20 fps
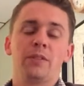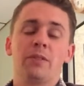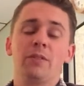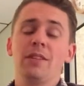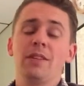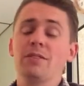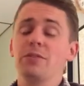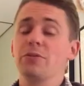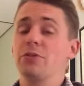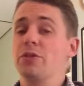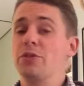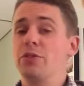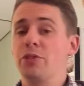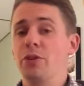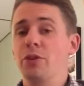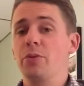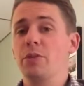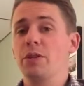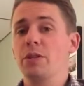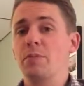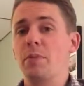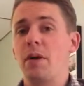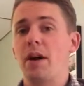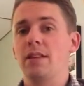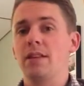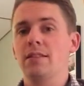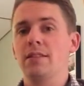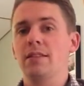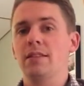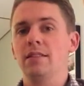So these are just two
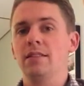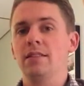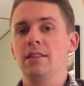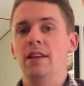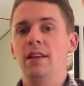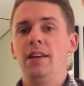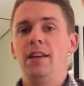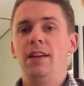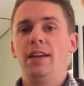responses,